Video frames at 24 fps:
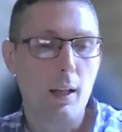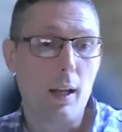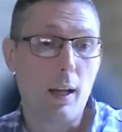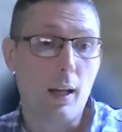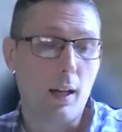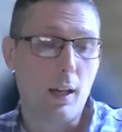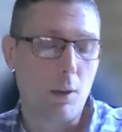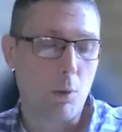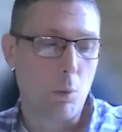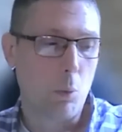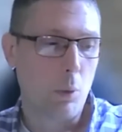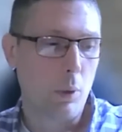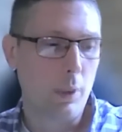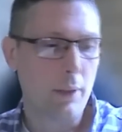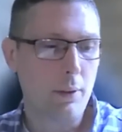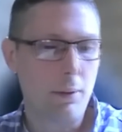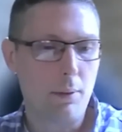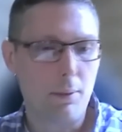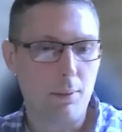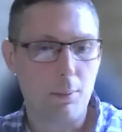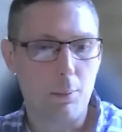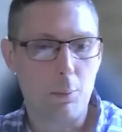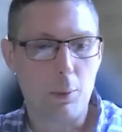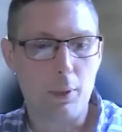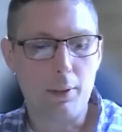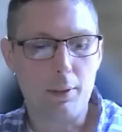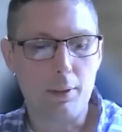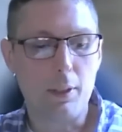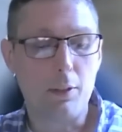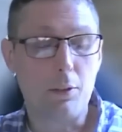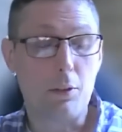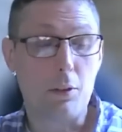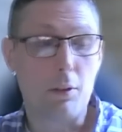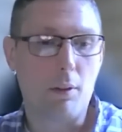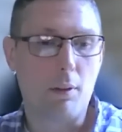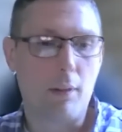with
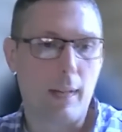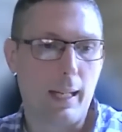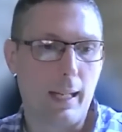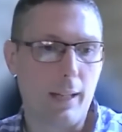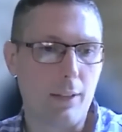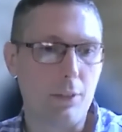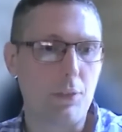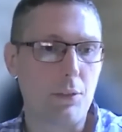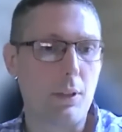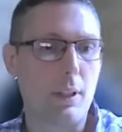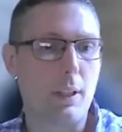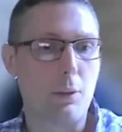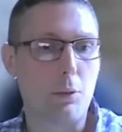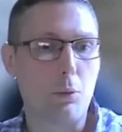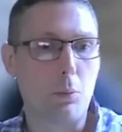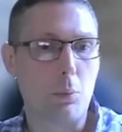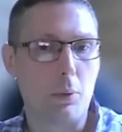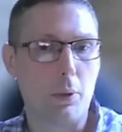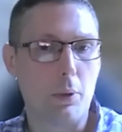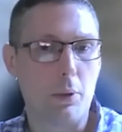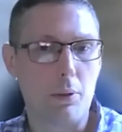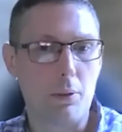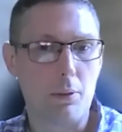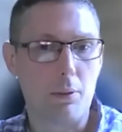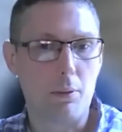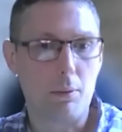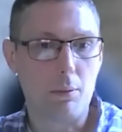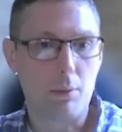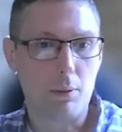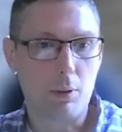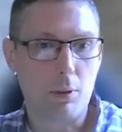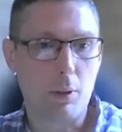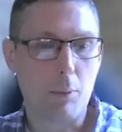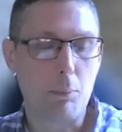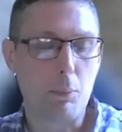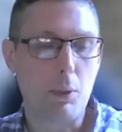digital assets, with
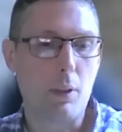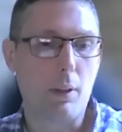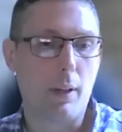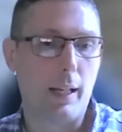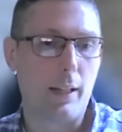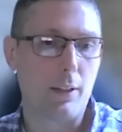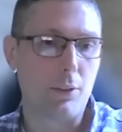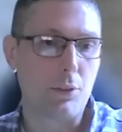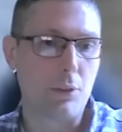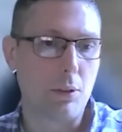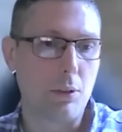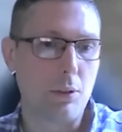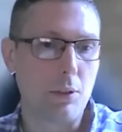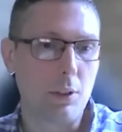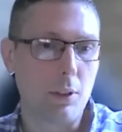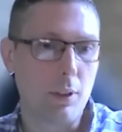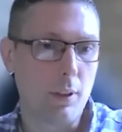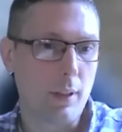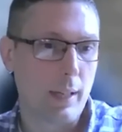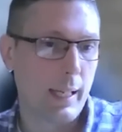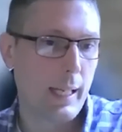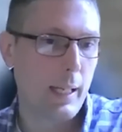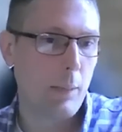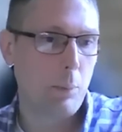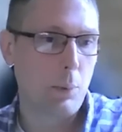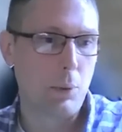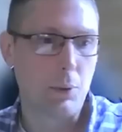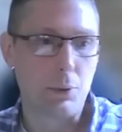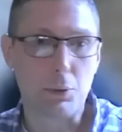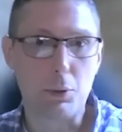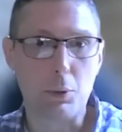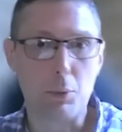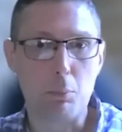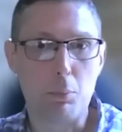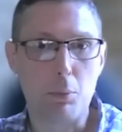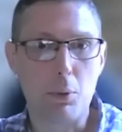crypto assets, you're able
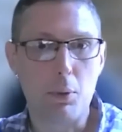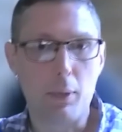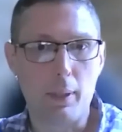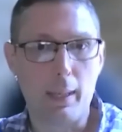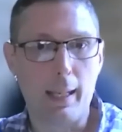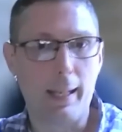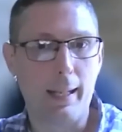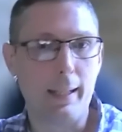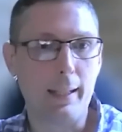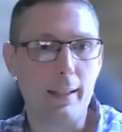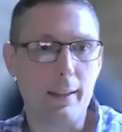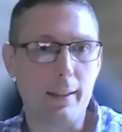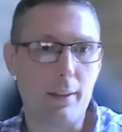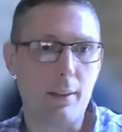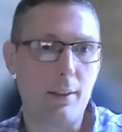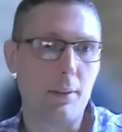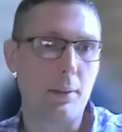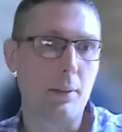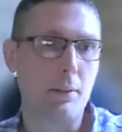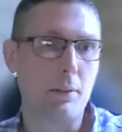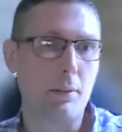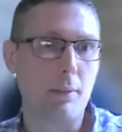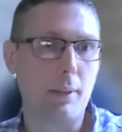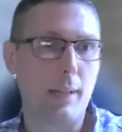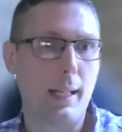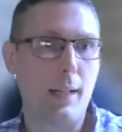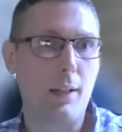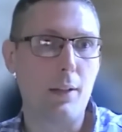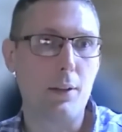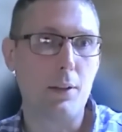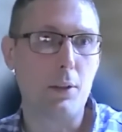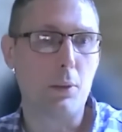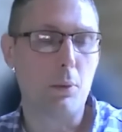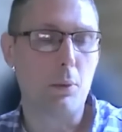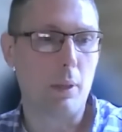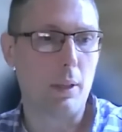to put anything of
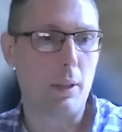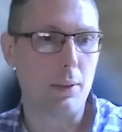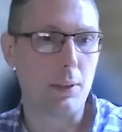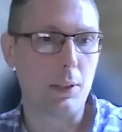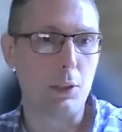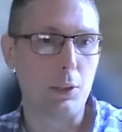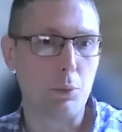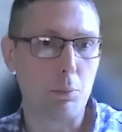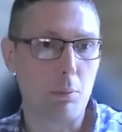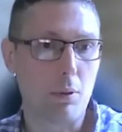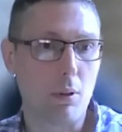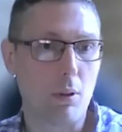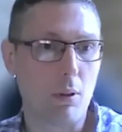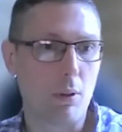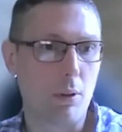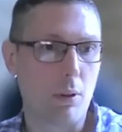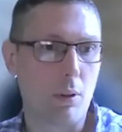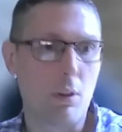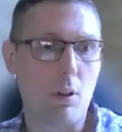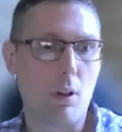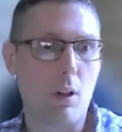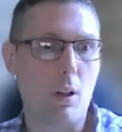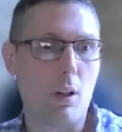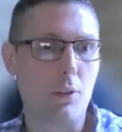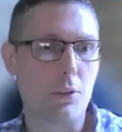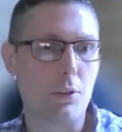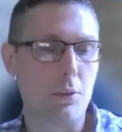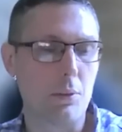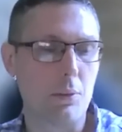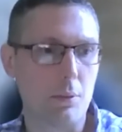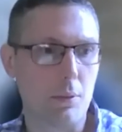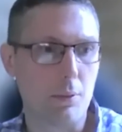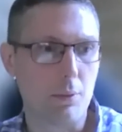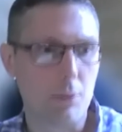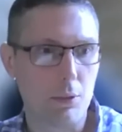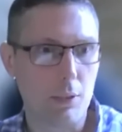value on these protocols
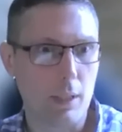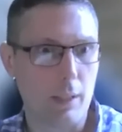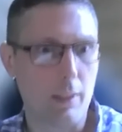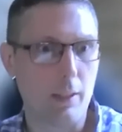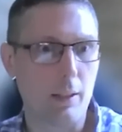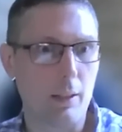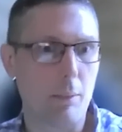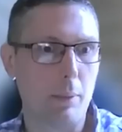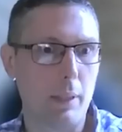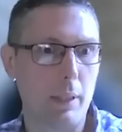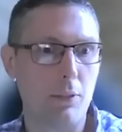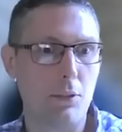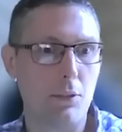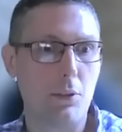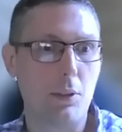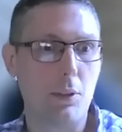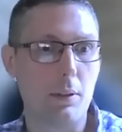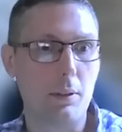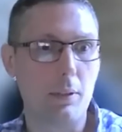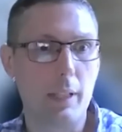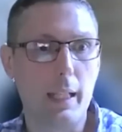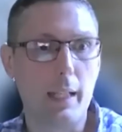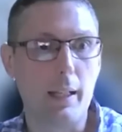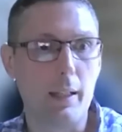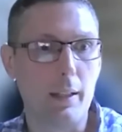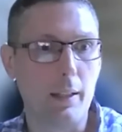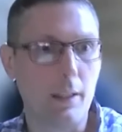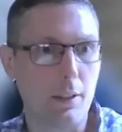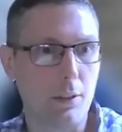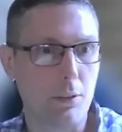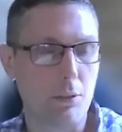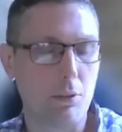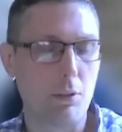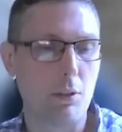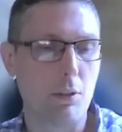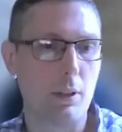and send them
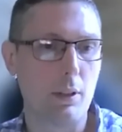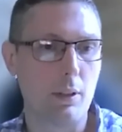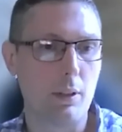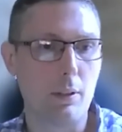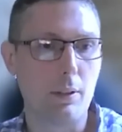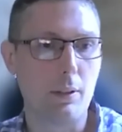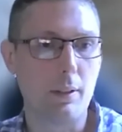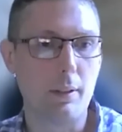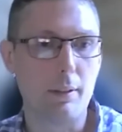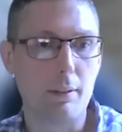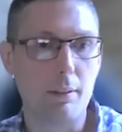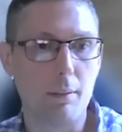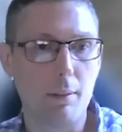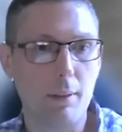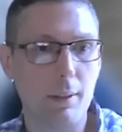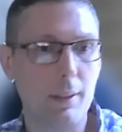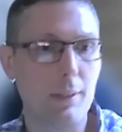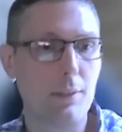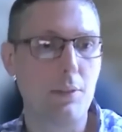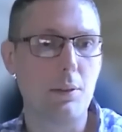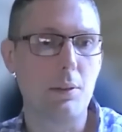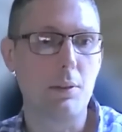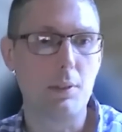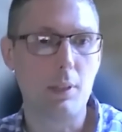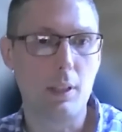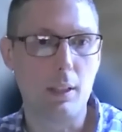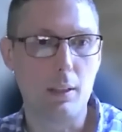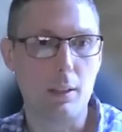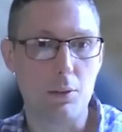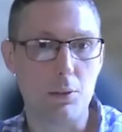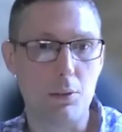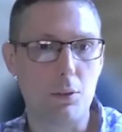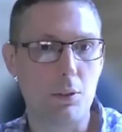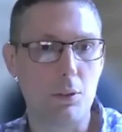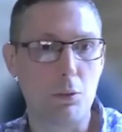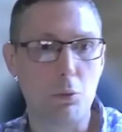instantaneously. You can
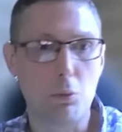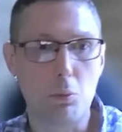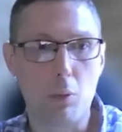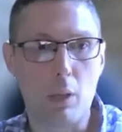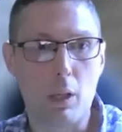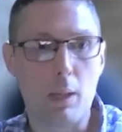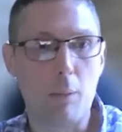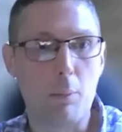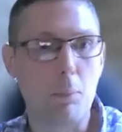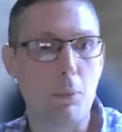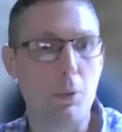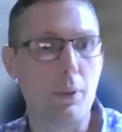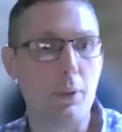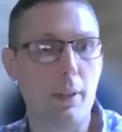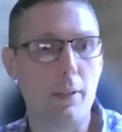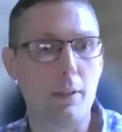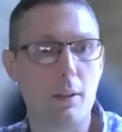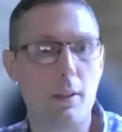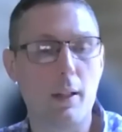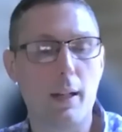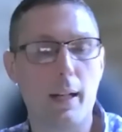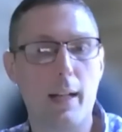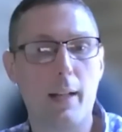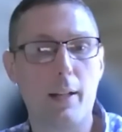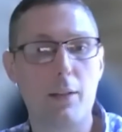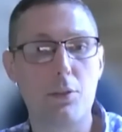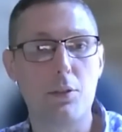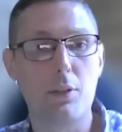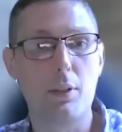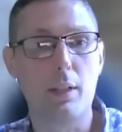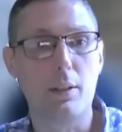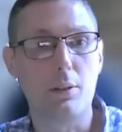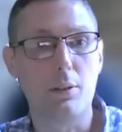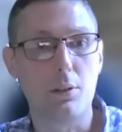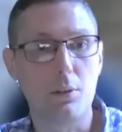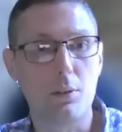instantaneously swap with other
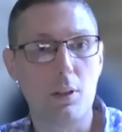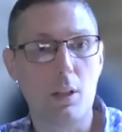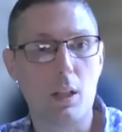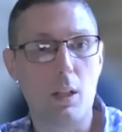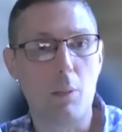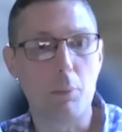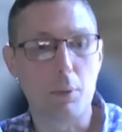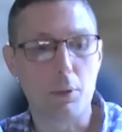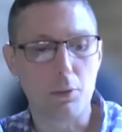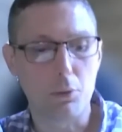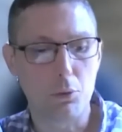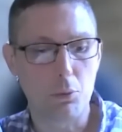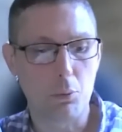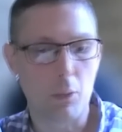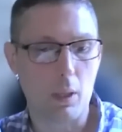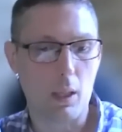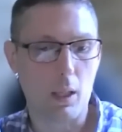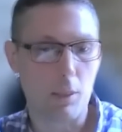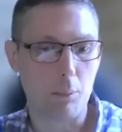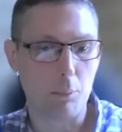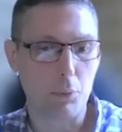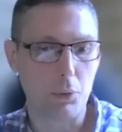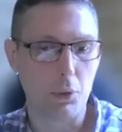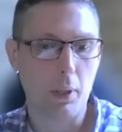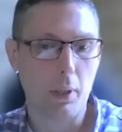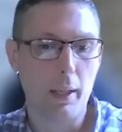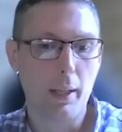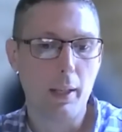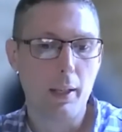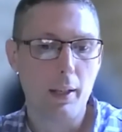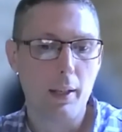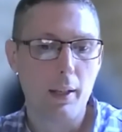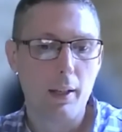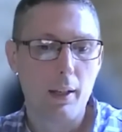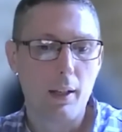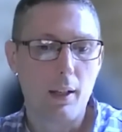assets, atomic swaps.
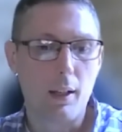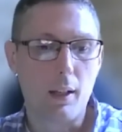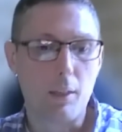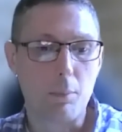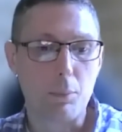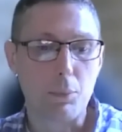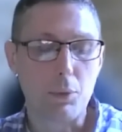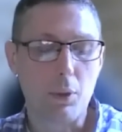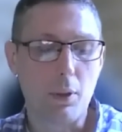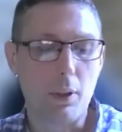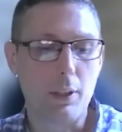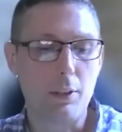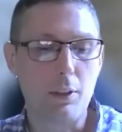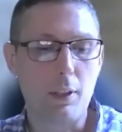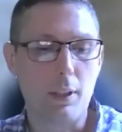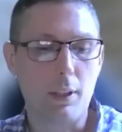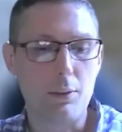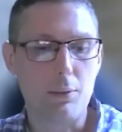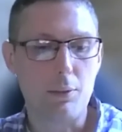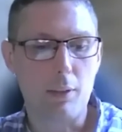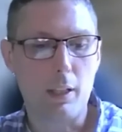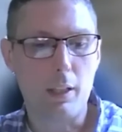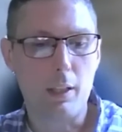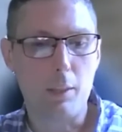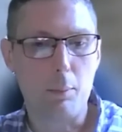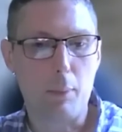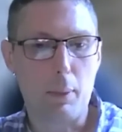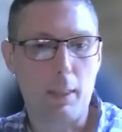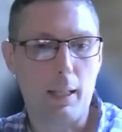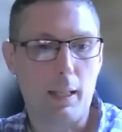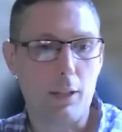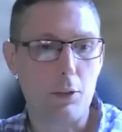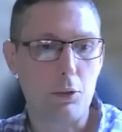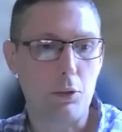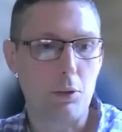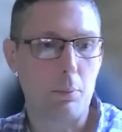So it's very
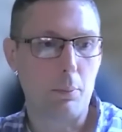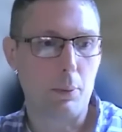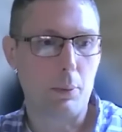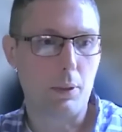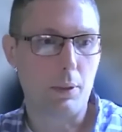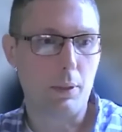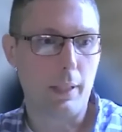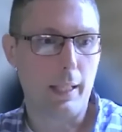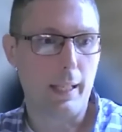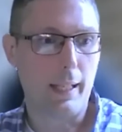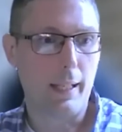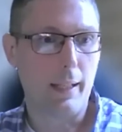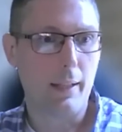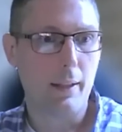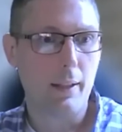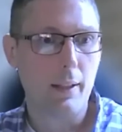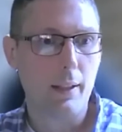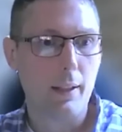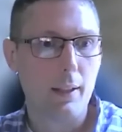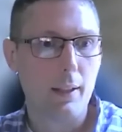possible that